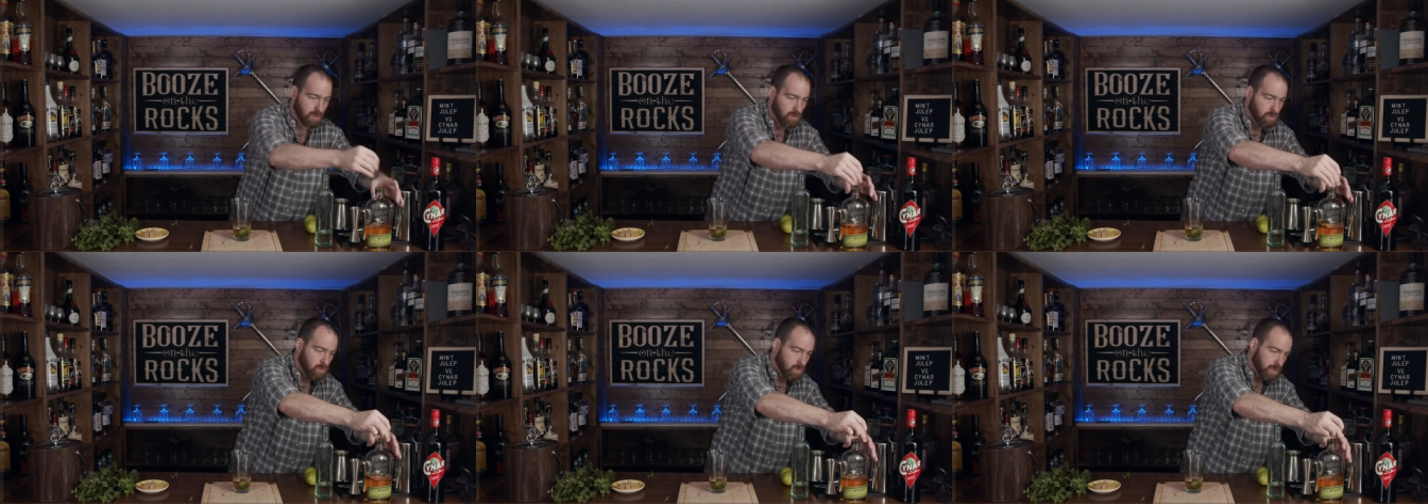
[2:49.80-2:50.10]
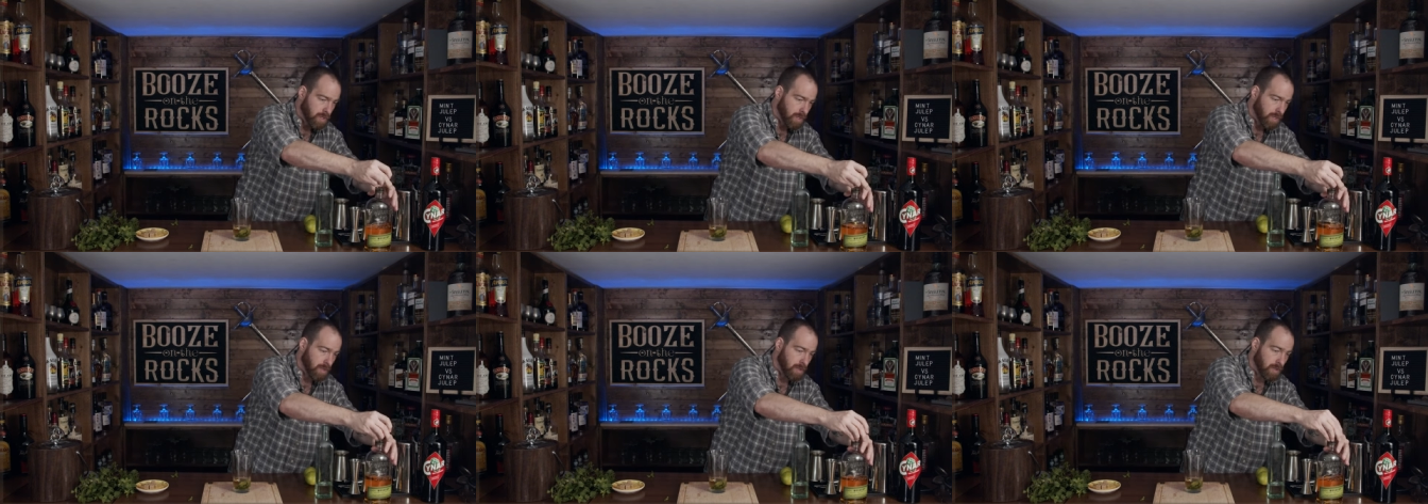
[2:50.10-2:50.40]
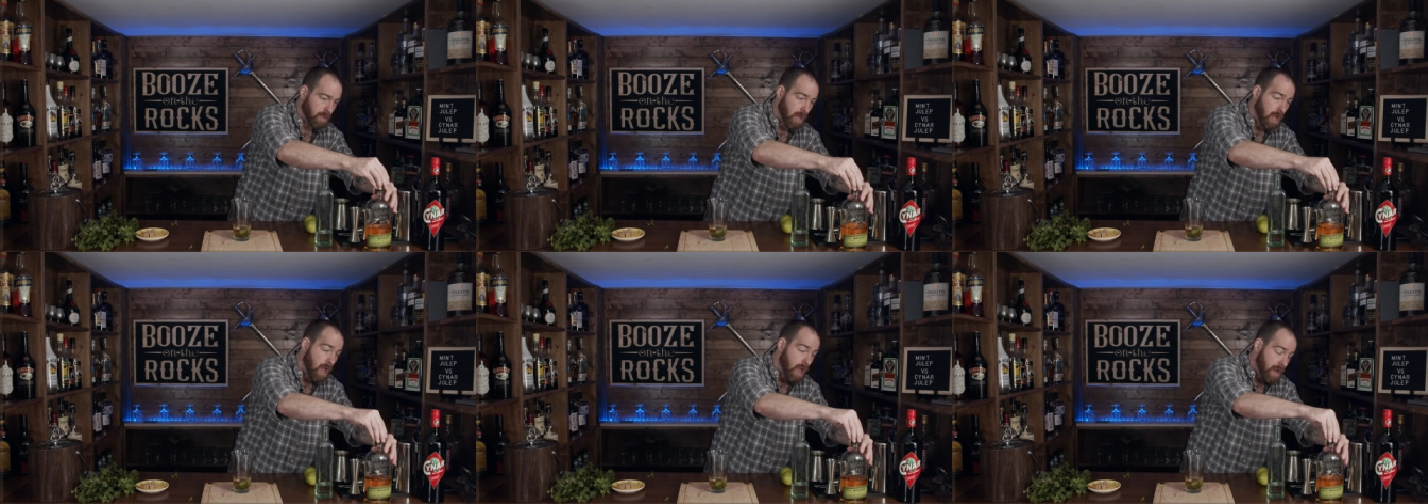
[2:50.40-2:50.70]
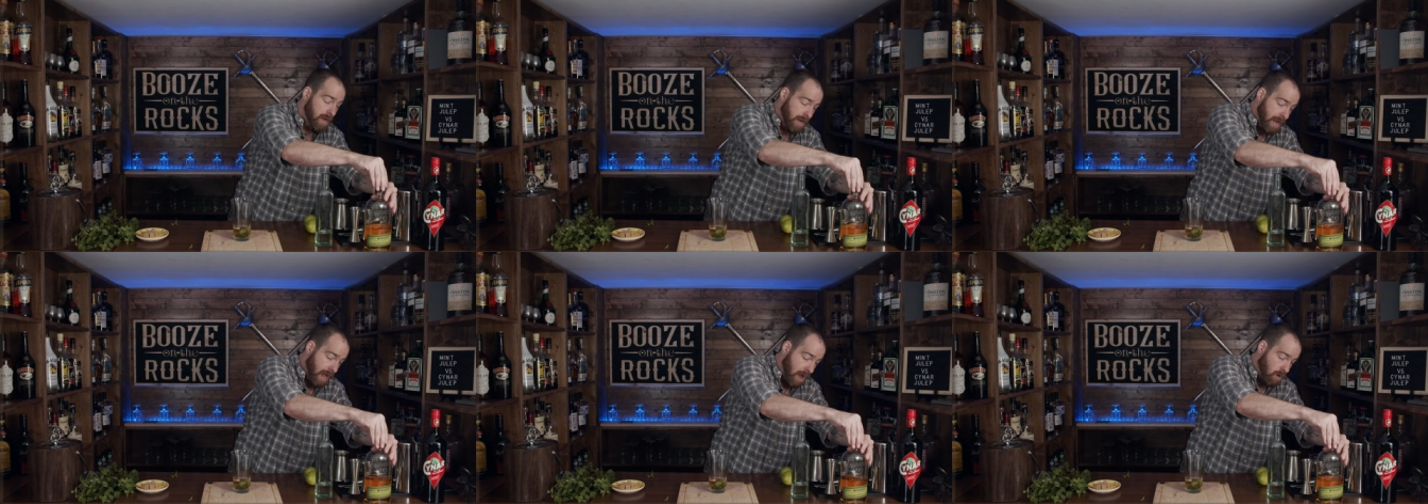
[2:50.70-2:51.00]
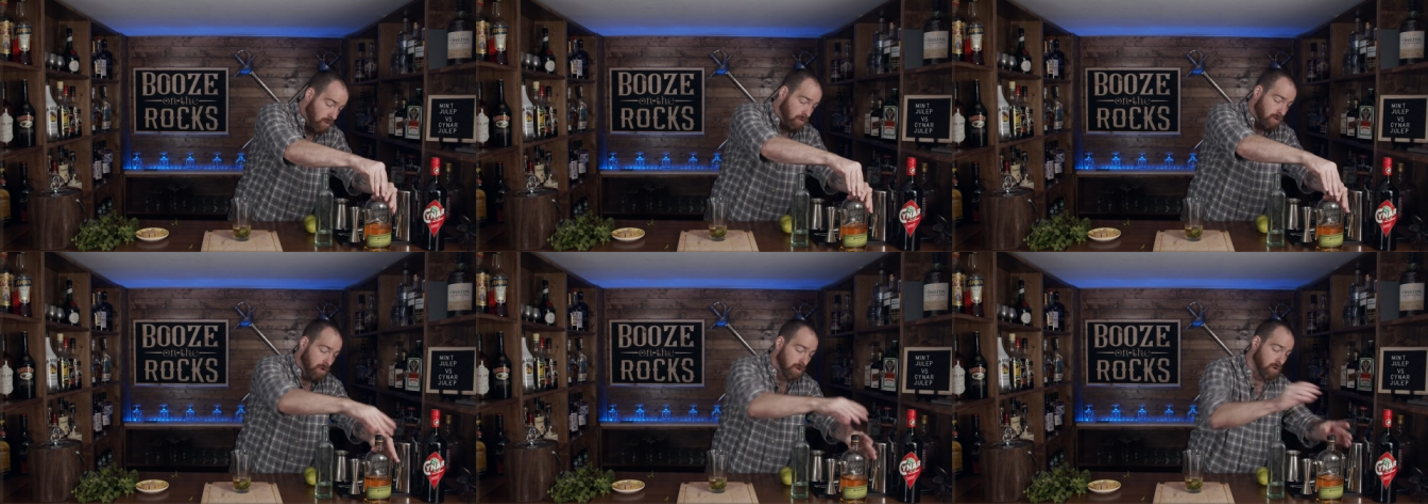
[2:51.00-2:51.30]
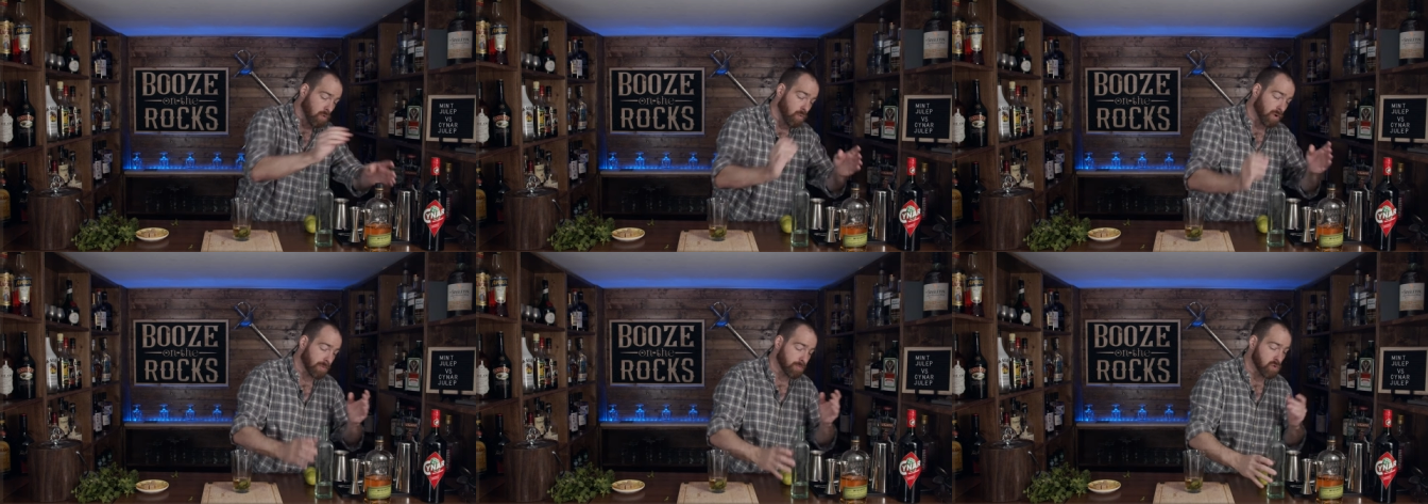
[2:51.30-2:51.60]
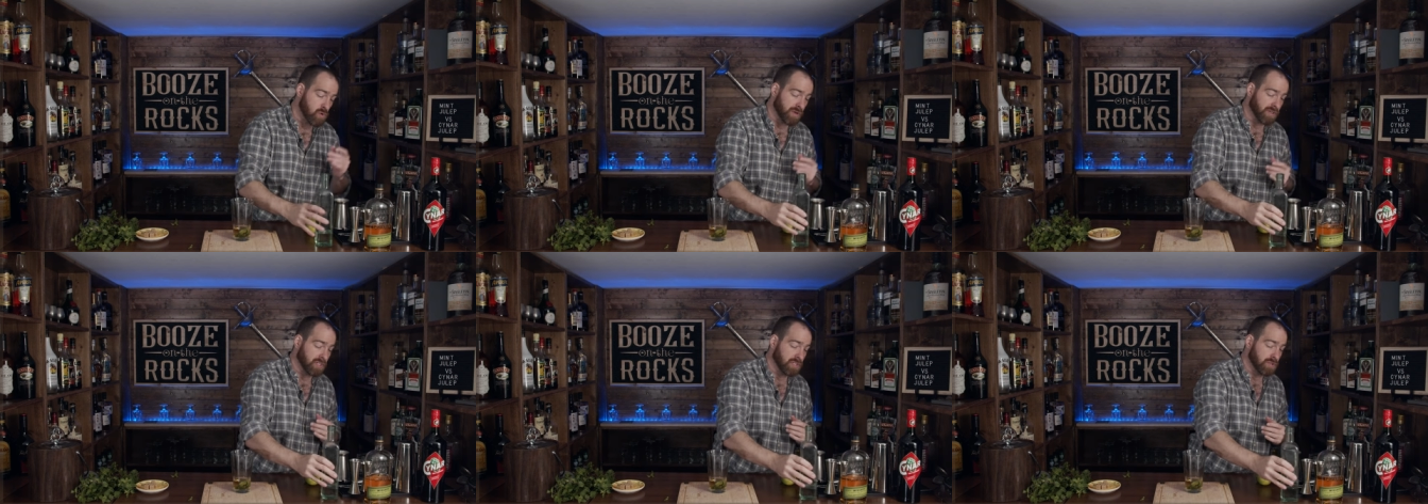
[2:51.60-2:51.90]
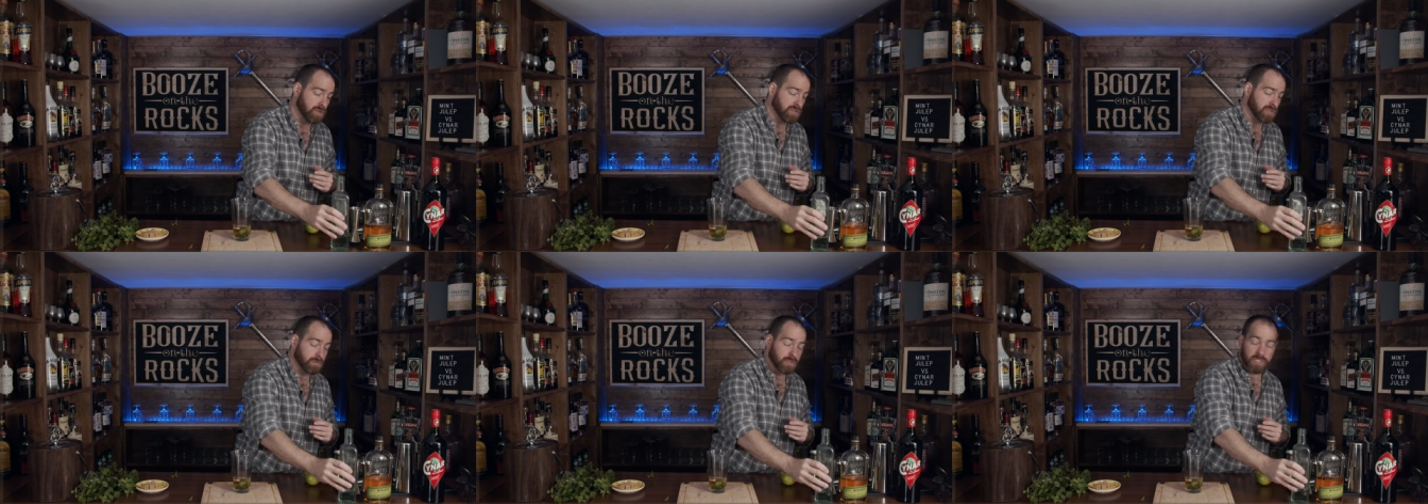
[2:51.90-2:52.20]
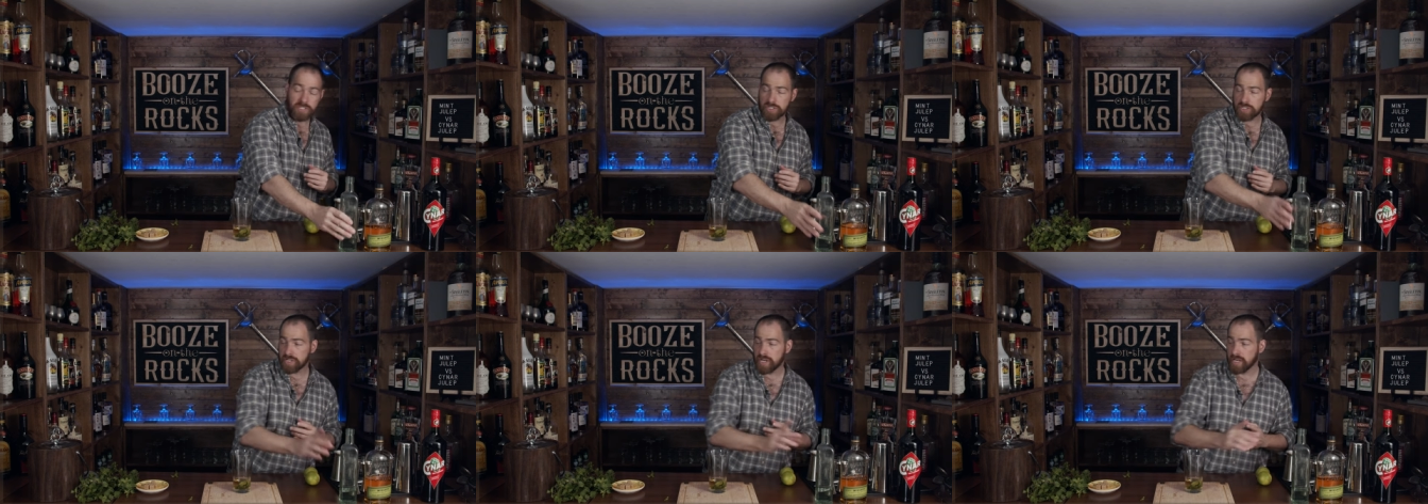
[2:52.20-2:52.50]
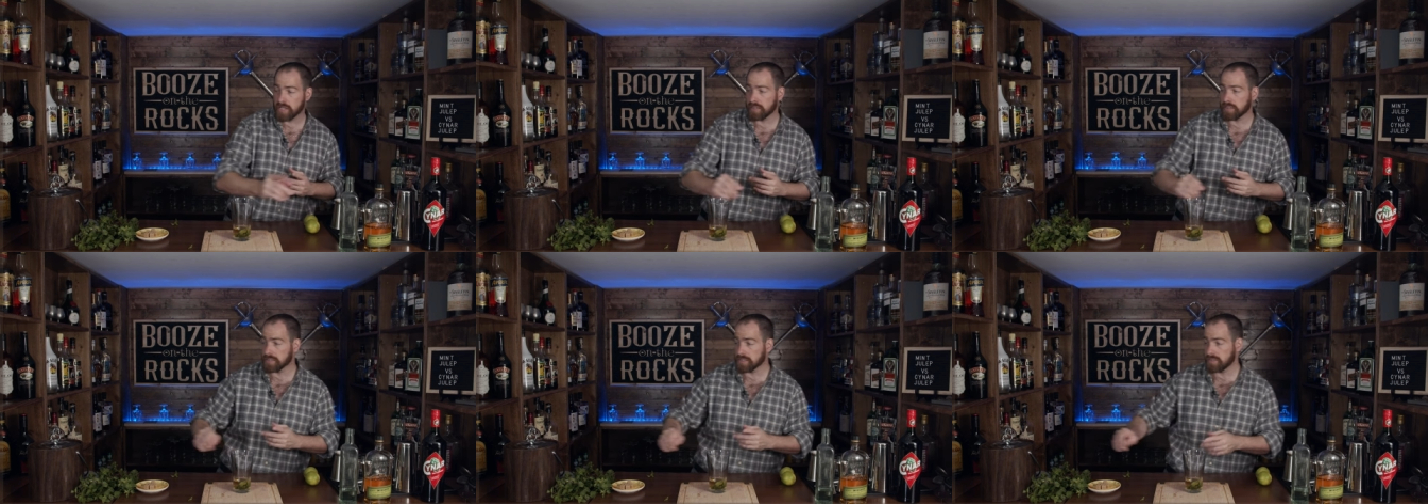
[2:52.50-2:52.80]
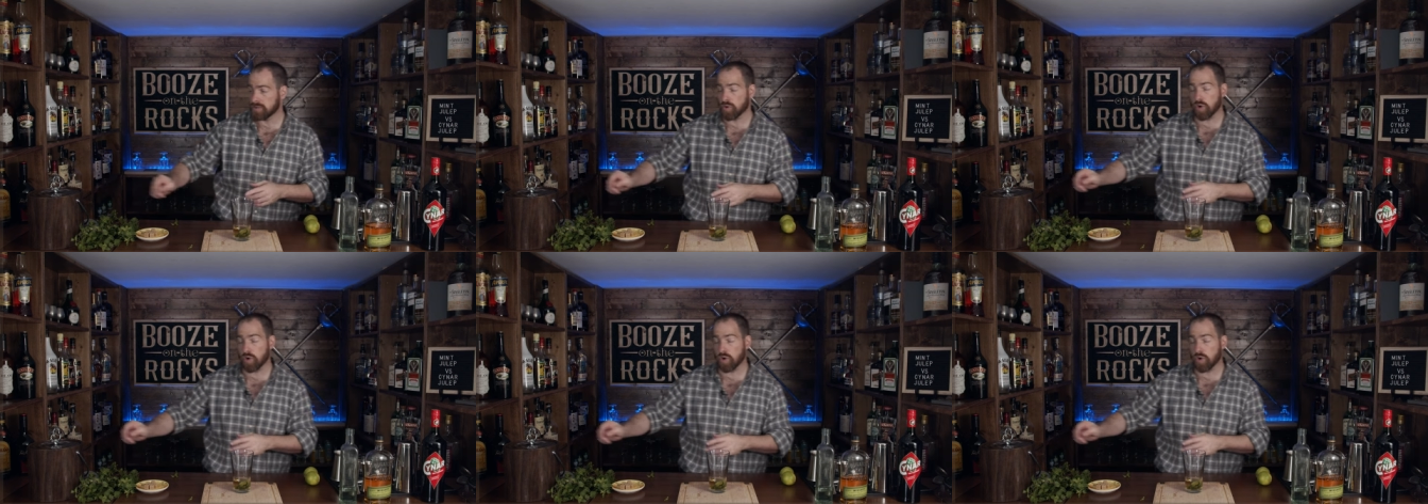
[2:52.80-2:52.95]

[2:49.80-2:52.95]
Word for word: Okay, now what I'm going to do is I'm going to shake this.